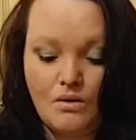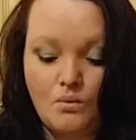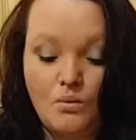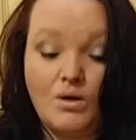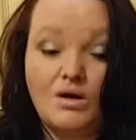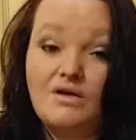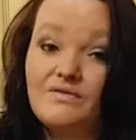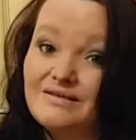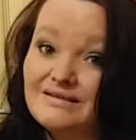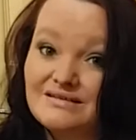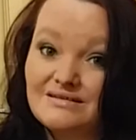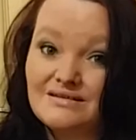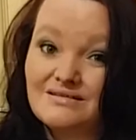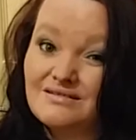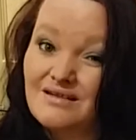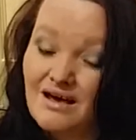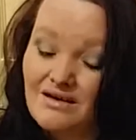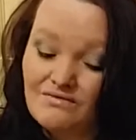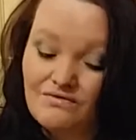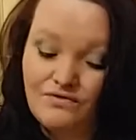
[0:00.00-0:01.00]
One of its
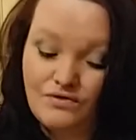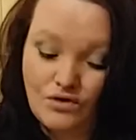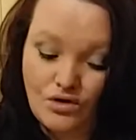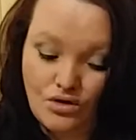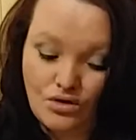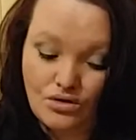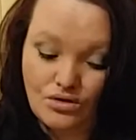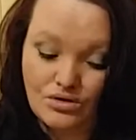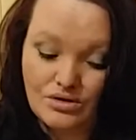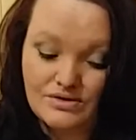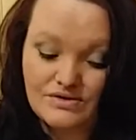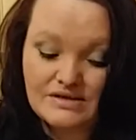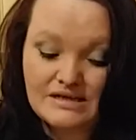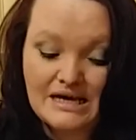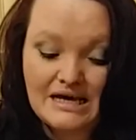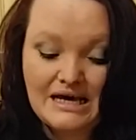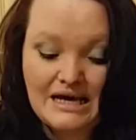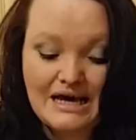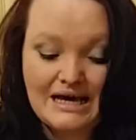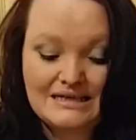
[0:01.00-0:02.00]
design flaws
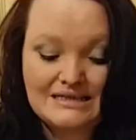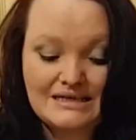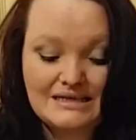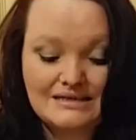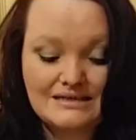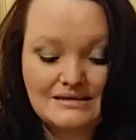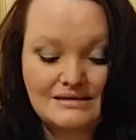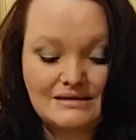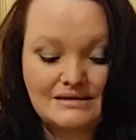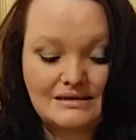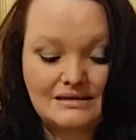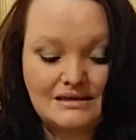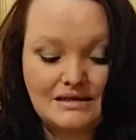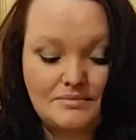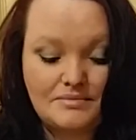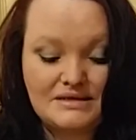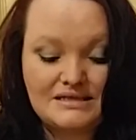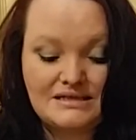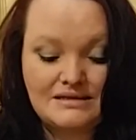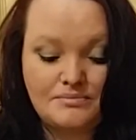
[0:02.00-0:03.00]
is its
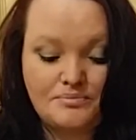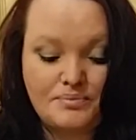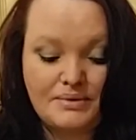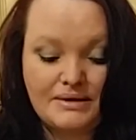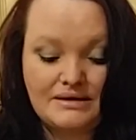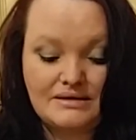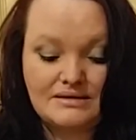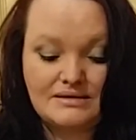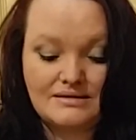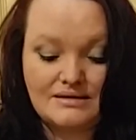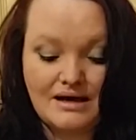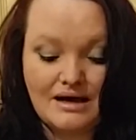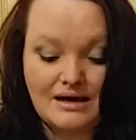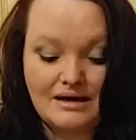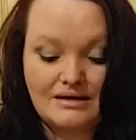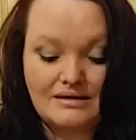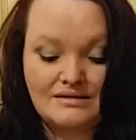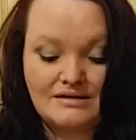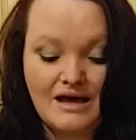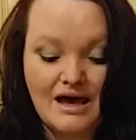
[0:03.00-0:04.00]
limited bin
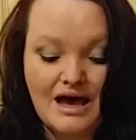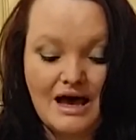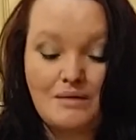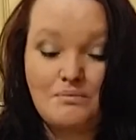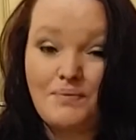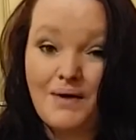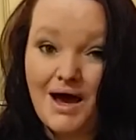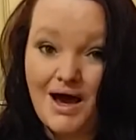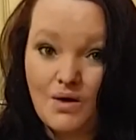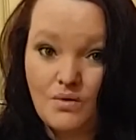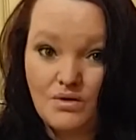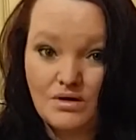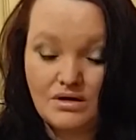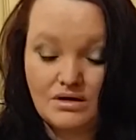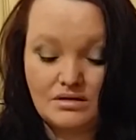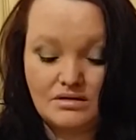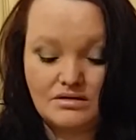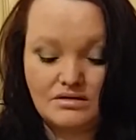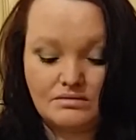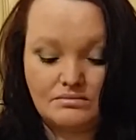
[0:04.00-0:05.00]
size and power
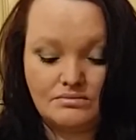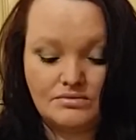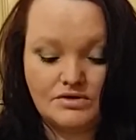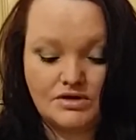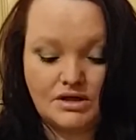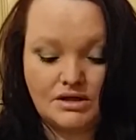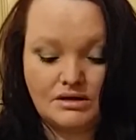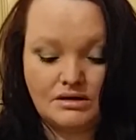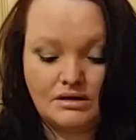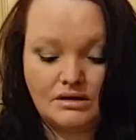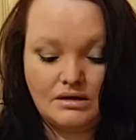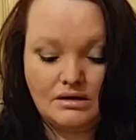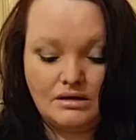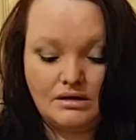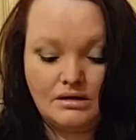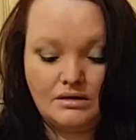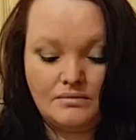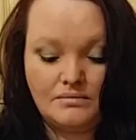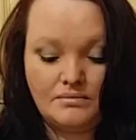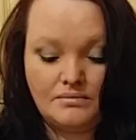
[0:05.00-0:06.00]
consumption.
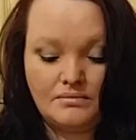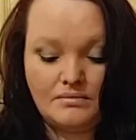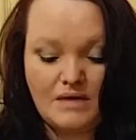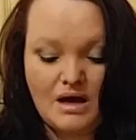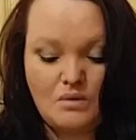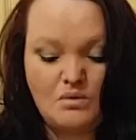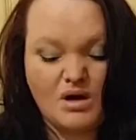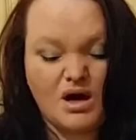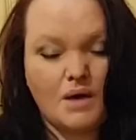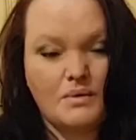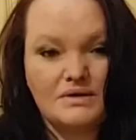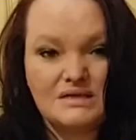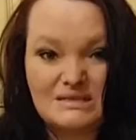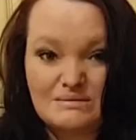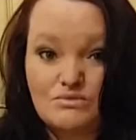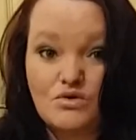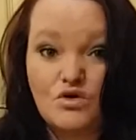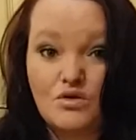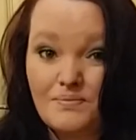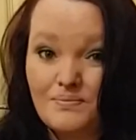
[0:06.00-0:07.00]
I will go into
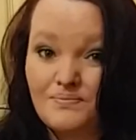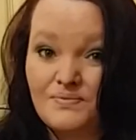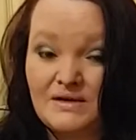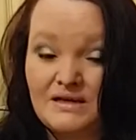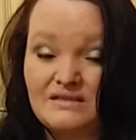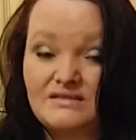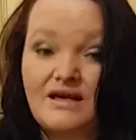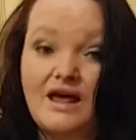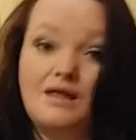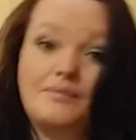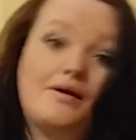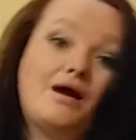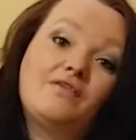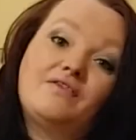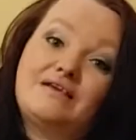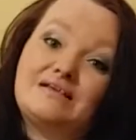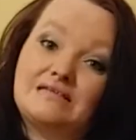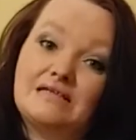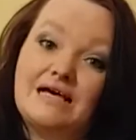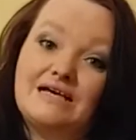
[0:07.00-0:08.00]
more detail about
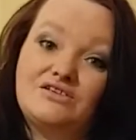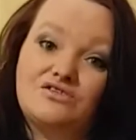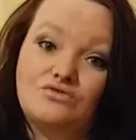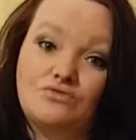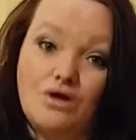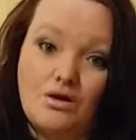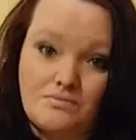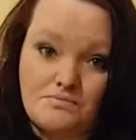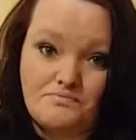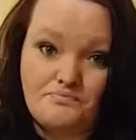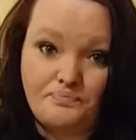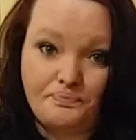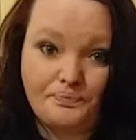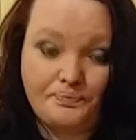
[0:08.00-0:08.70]
this later on.